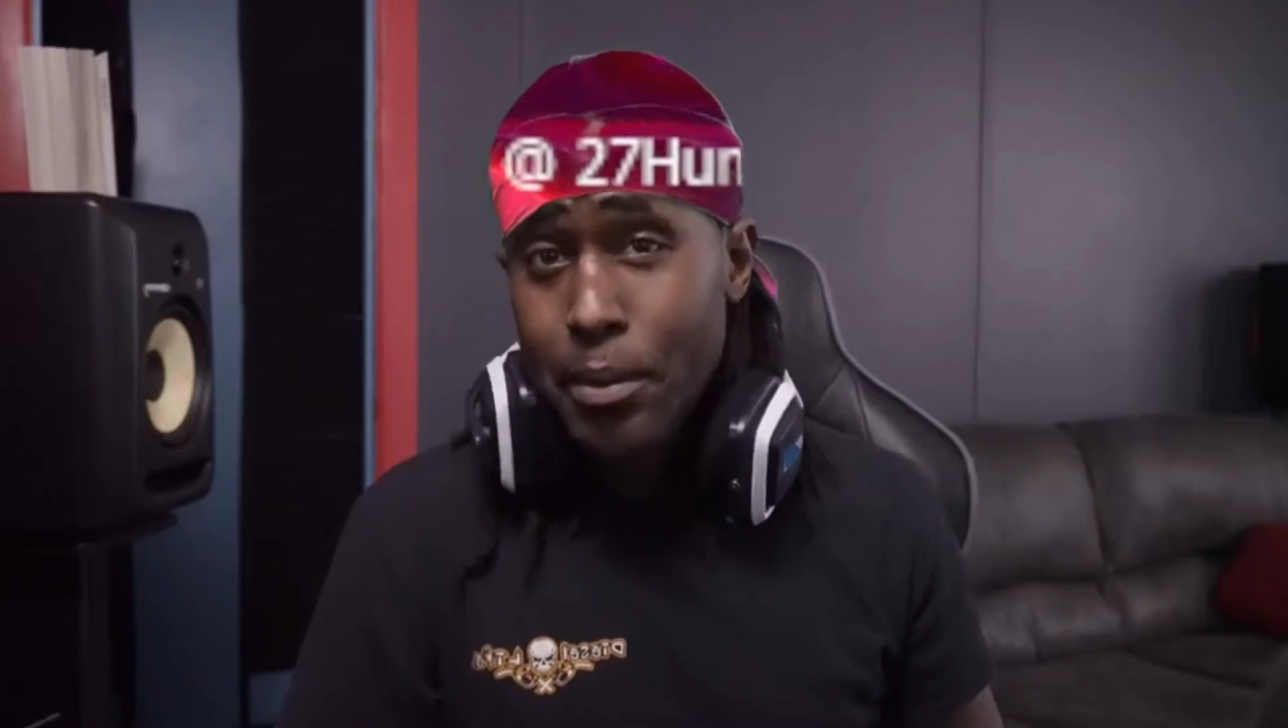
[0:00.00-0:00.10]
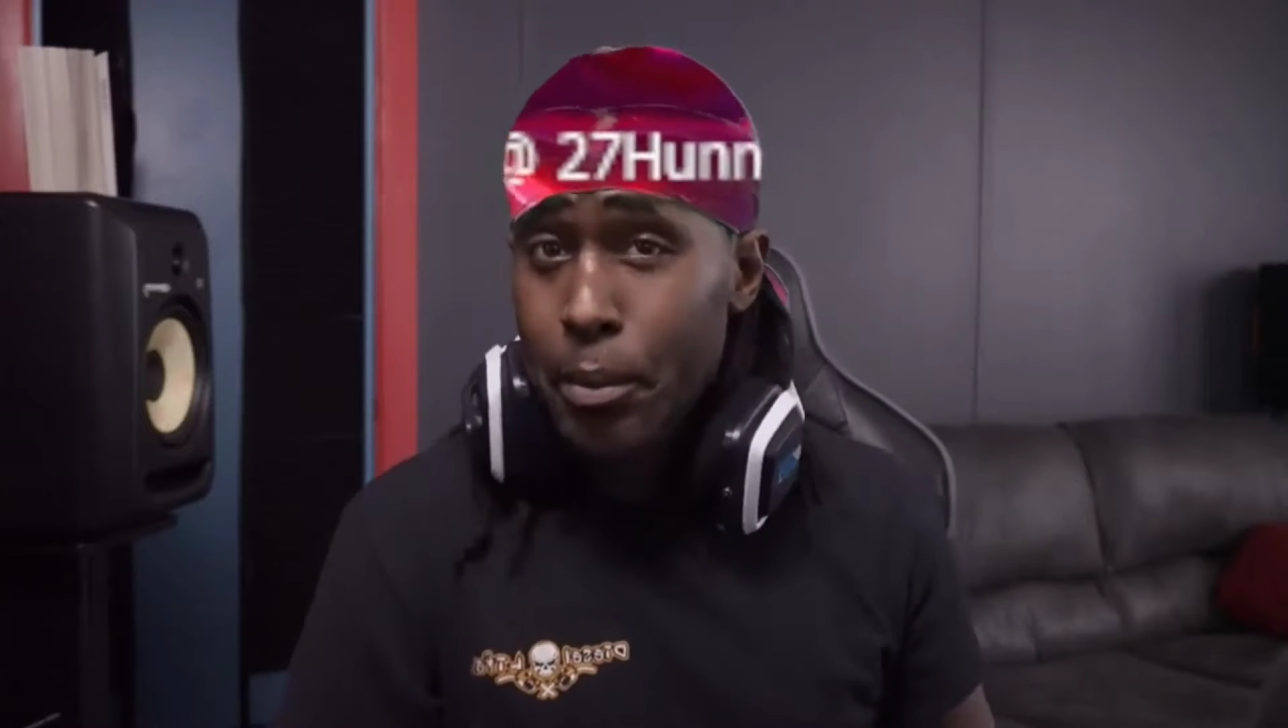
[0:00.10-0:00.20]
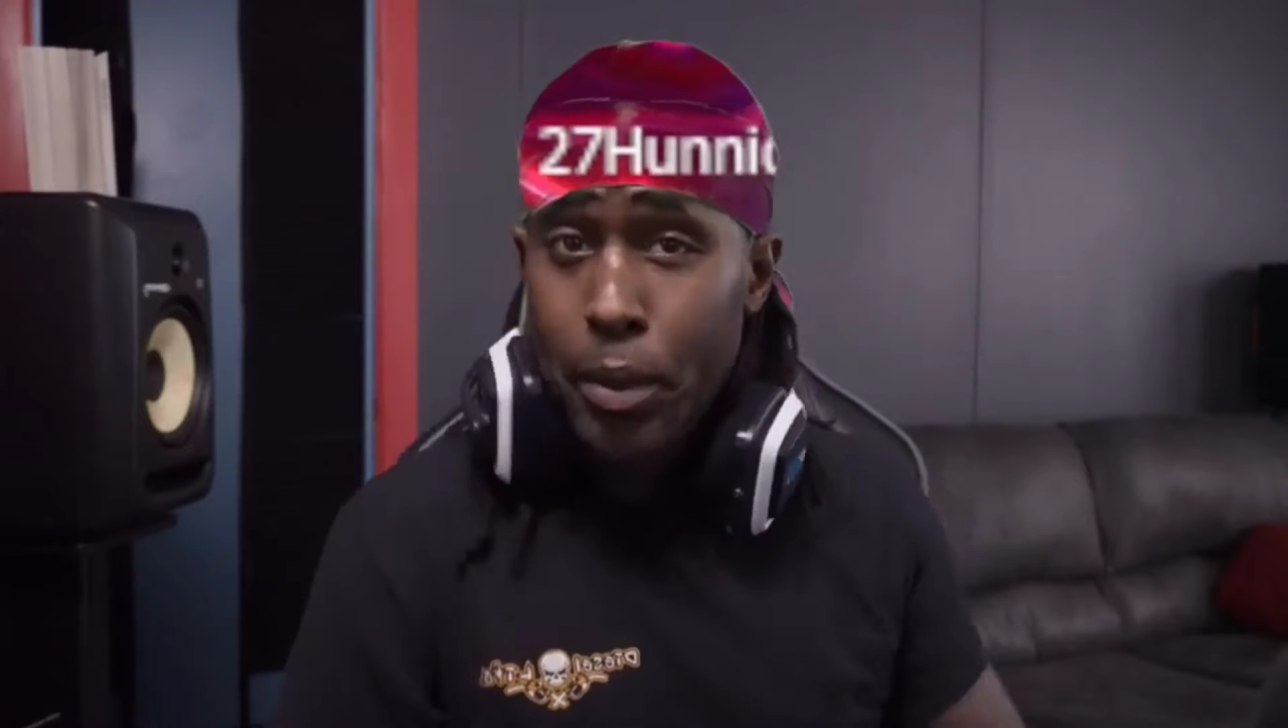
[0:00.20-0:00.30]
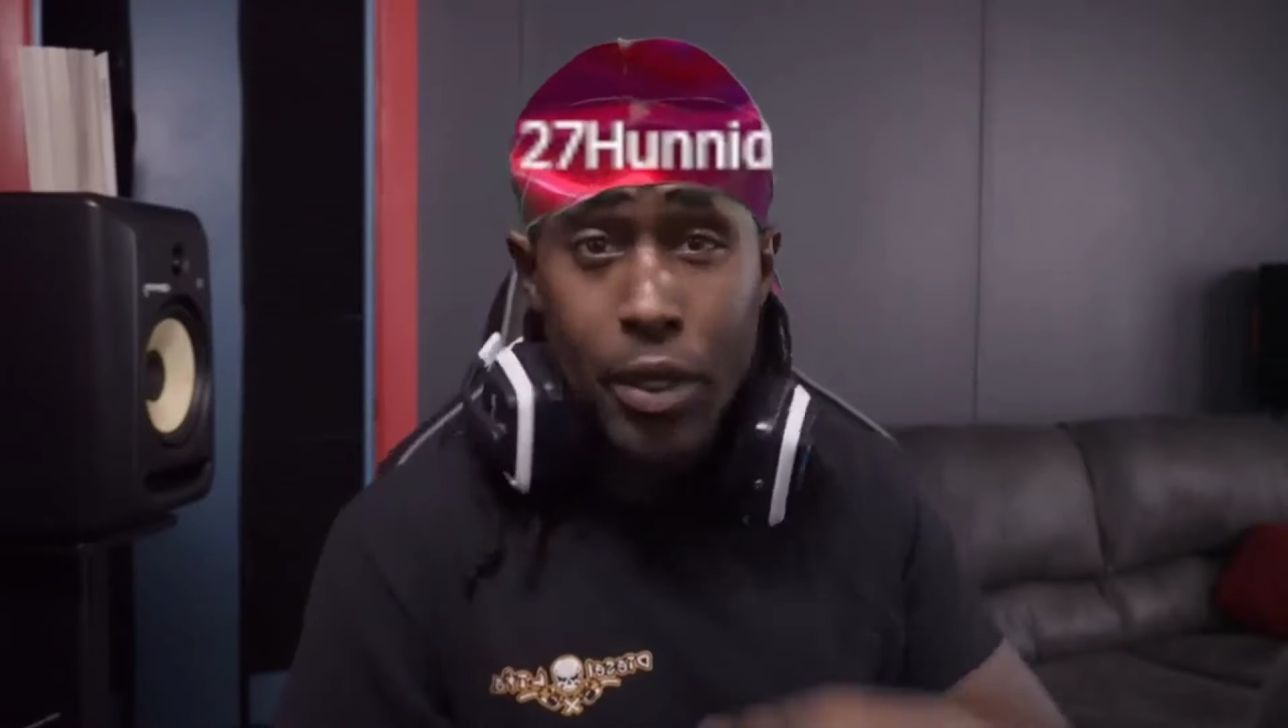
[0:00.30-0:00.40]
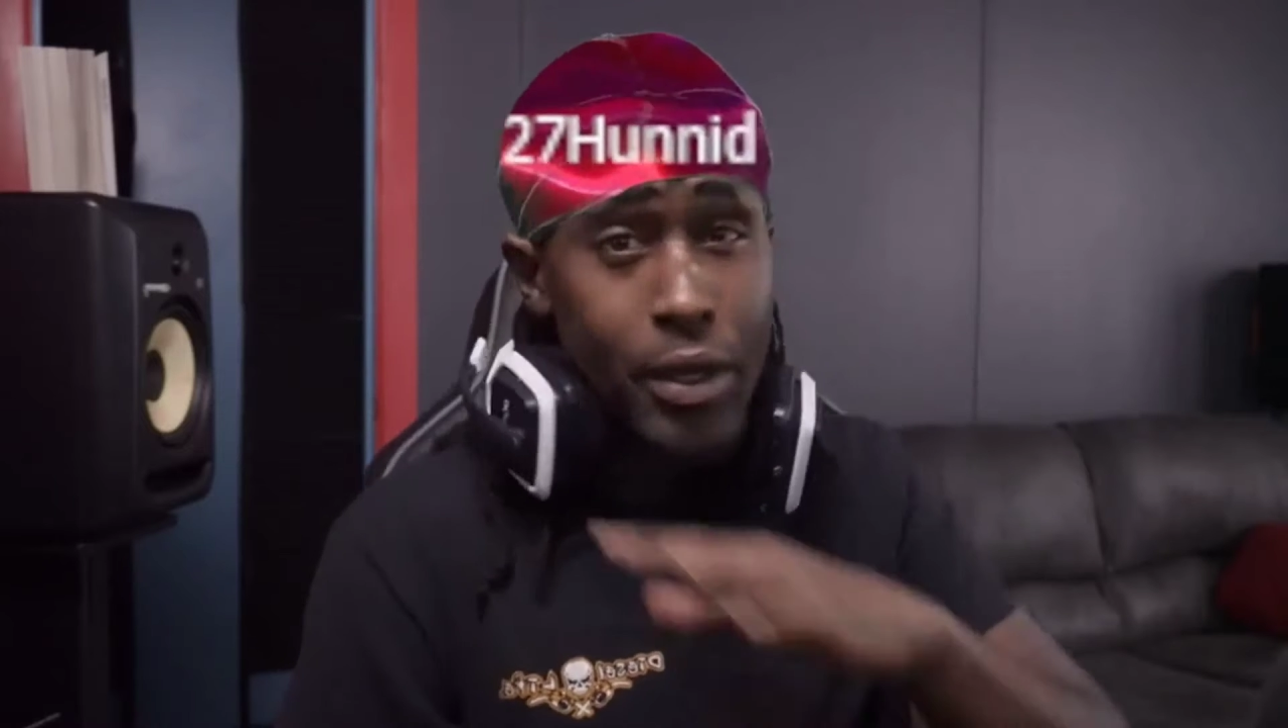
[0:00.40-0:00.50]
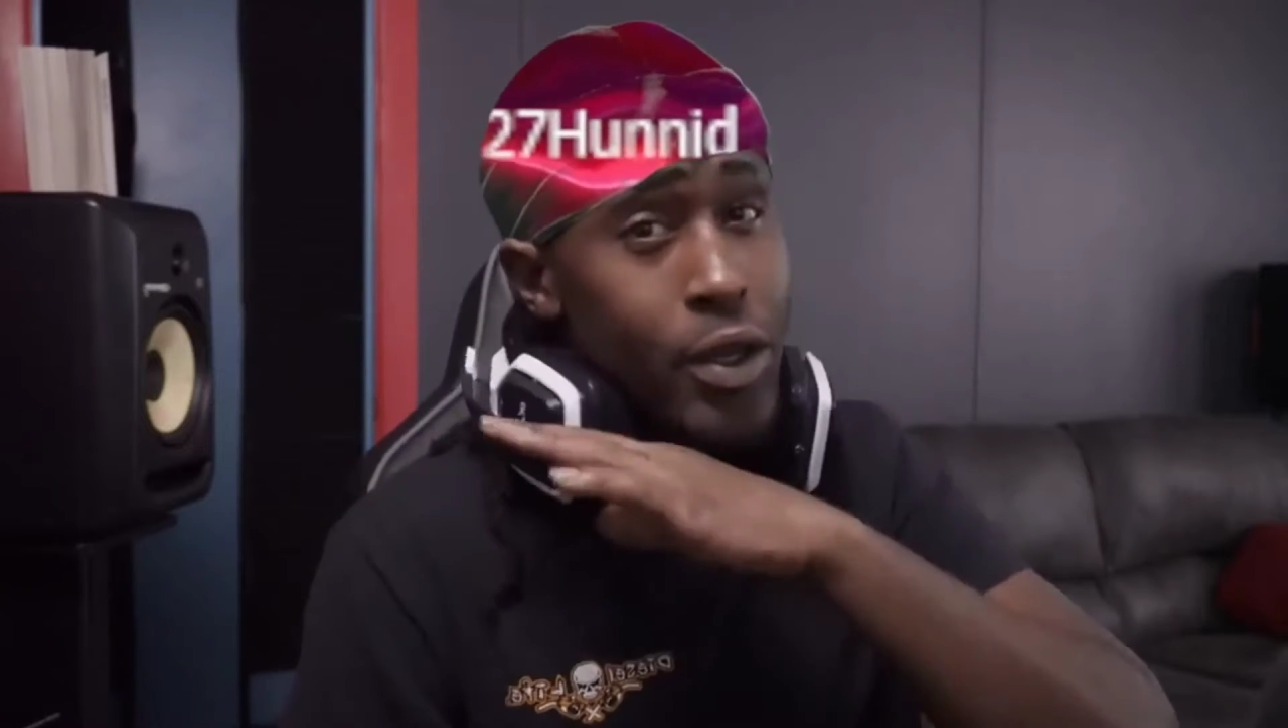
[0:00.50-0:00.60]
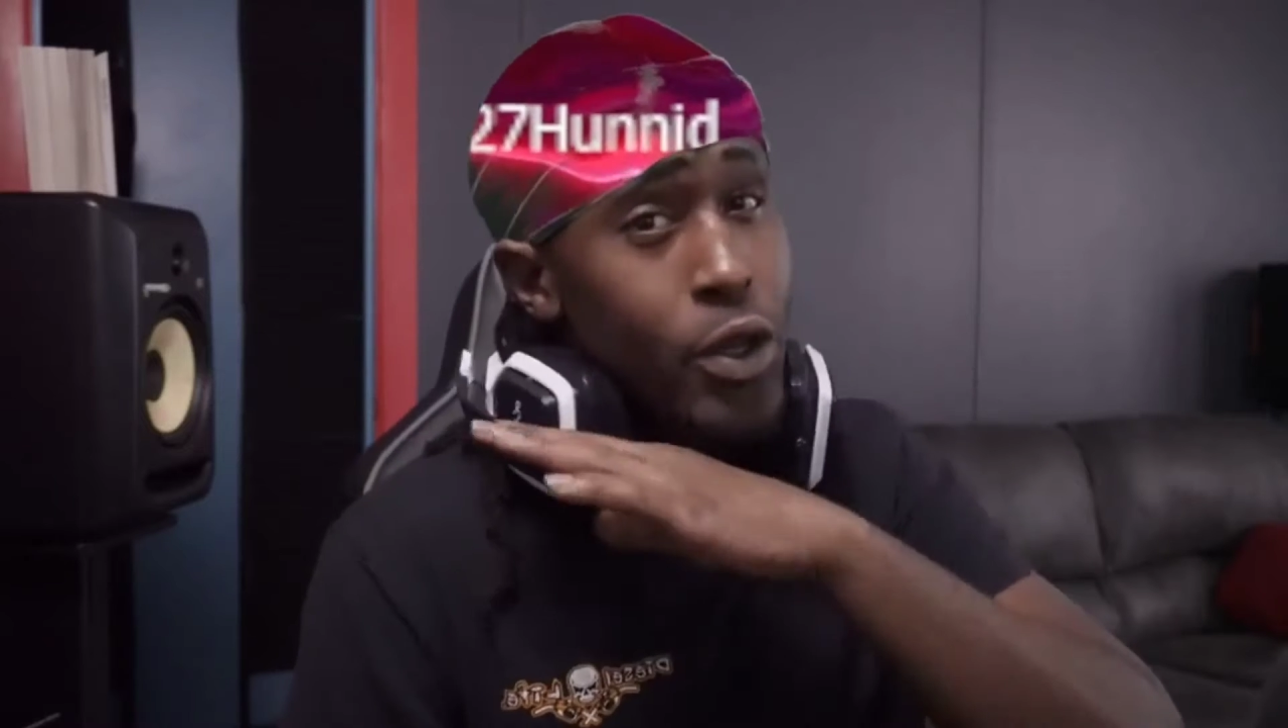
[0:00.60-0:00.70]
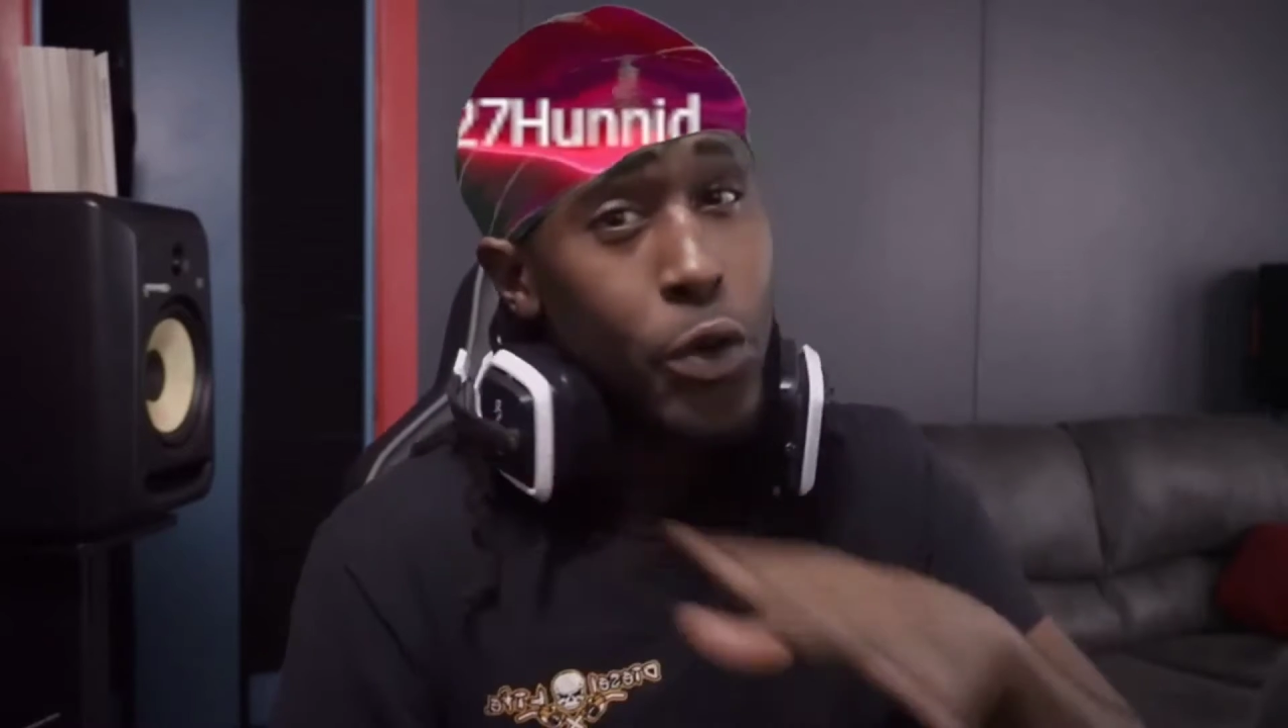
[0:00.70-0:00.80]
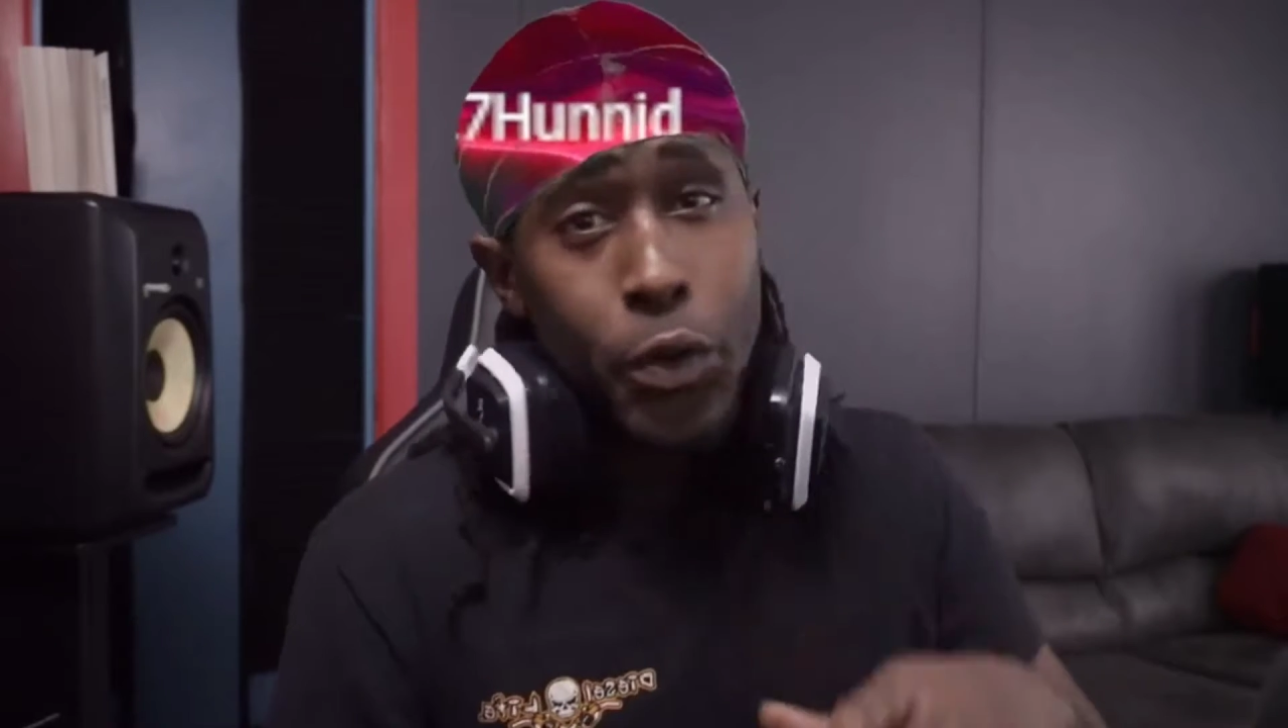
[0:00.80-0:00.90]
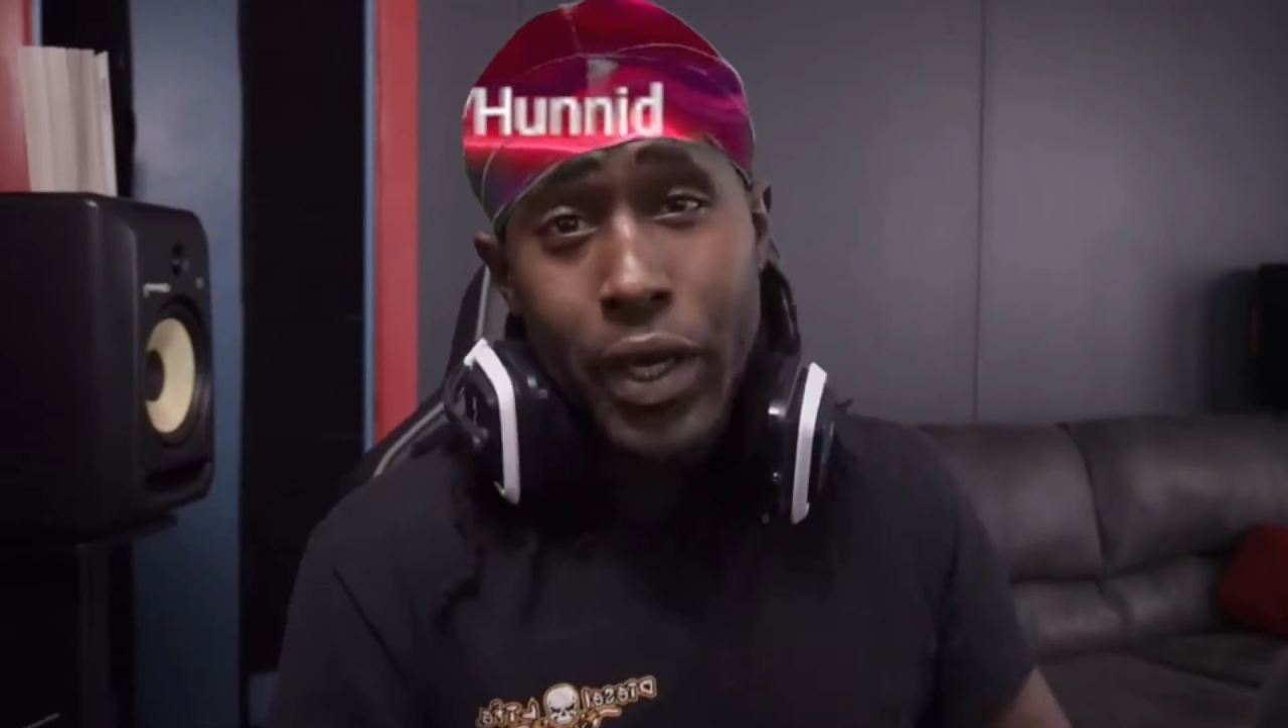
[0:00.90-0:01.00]
But
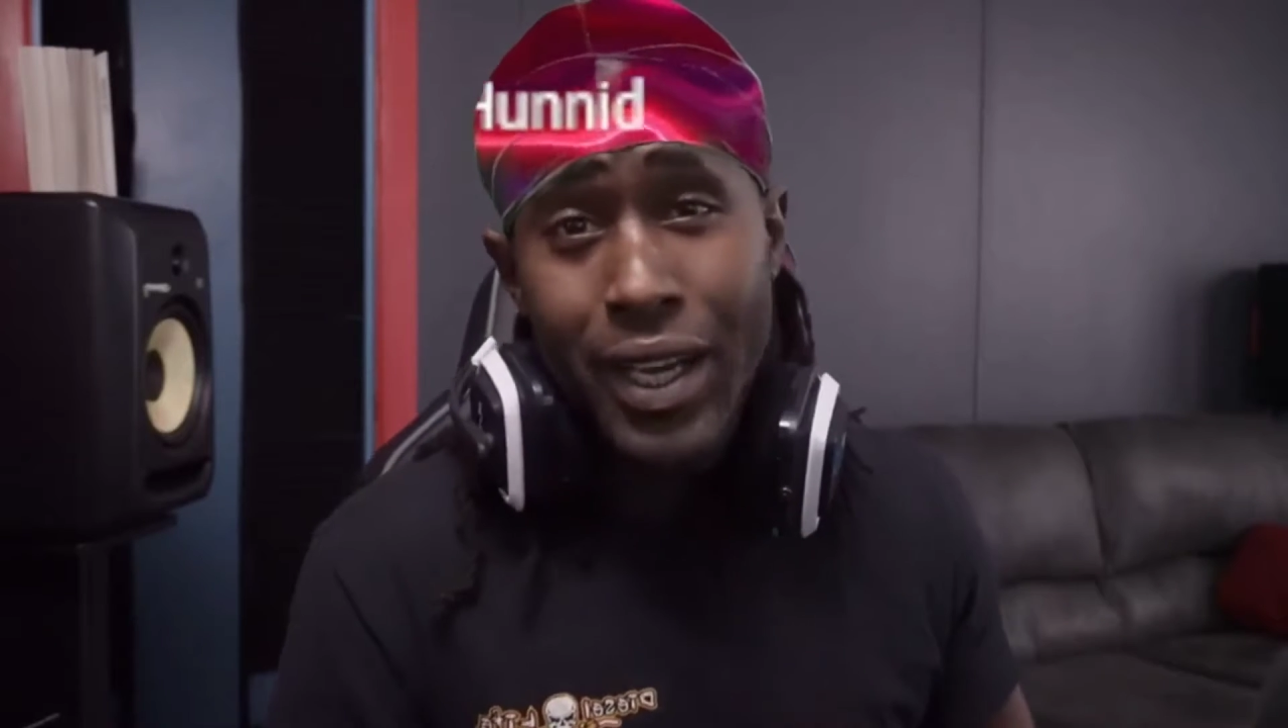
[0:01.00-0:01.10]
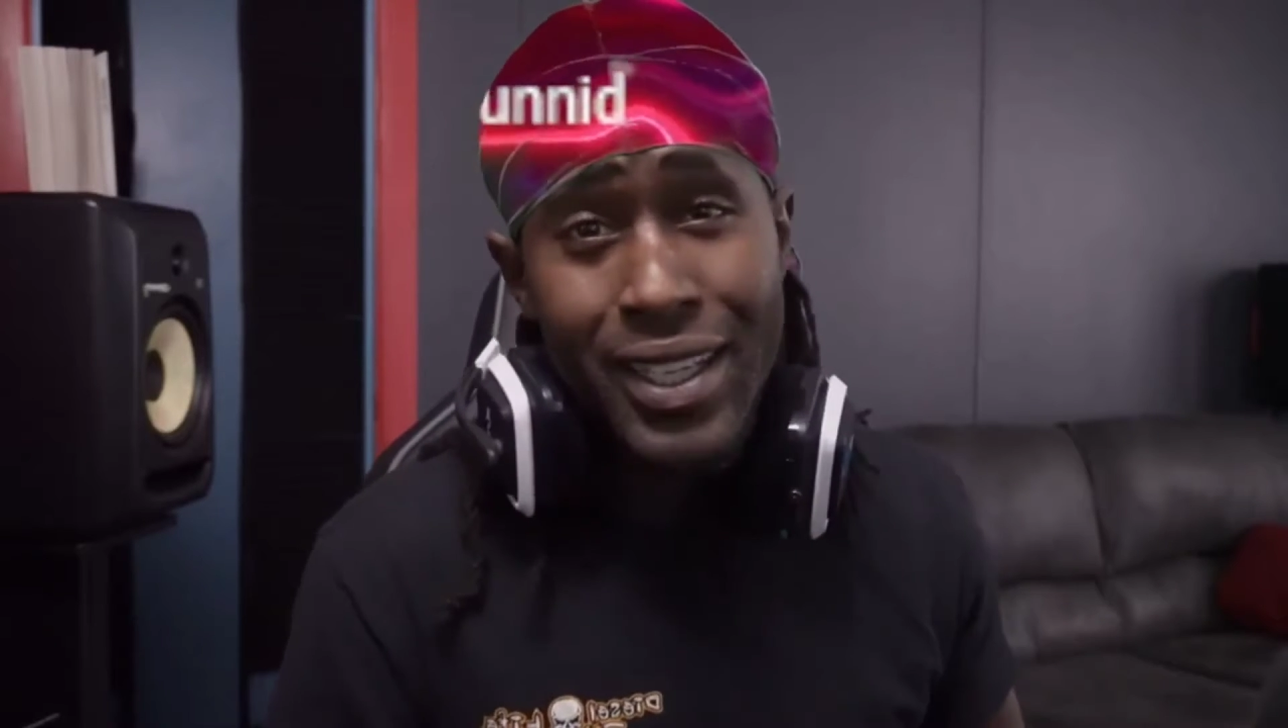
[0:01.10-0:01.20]
without